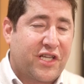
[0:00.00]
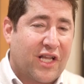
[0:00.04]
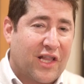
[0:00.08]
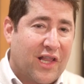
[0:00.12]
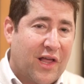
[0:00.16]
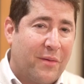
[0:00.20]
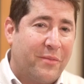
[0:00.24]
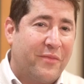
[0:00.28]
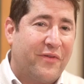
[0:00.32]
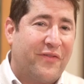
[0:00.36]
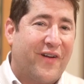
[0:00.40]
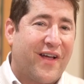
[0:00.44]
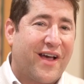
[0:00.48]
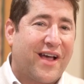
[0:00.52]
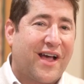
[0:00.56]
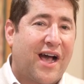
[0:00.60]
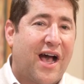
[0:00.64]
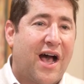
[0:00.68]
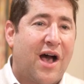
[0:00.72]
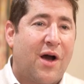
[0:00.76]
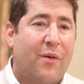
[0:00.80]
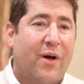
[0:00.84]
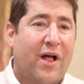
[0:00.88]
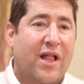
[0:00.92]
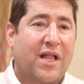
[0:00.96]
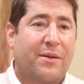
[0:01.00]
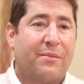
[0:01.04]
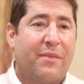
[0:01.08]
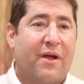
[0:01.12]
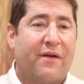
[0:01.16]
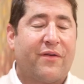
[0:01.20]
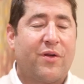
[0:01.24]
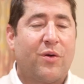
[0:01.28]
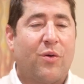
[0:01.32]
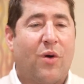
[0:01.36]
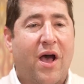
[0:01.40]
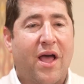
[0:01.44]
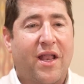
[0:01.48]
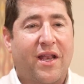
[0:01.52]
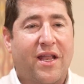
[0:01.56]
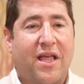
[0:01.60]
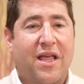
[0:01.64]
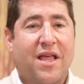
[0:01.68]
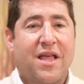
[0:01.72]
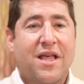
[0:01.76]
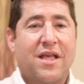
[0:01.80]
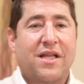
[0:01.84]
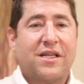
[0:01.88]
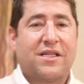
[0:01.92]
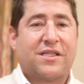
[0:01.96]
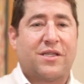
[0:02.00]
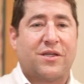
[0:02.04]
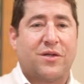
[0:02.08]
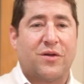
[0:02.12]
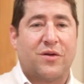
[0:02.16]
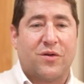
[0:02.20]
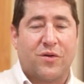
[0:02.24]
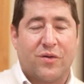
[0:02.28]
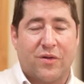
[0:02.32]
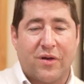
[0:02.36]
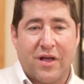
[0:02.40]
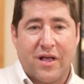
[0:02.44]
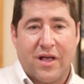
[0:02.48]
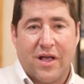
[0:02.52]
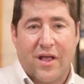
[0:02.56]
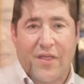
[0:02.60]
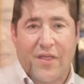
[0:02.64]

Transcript: Shalom Uvracha, welcome everyone to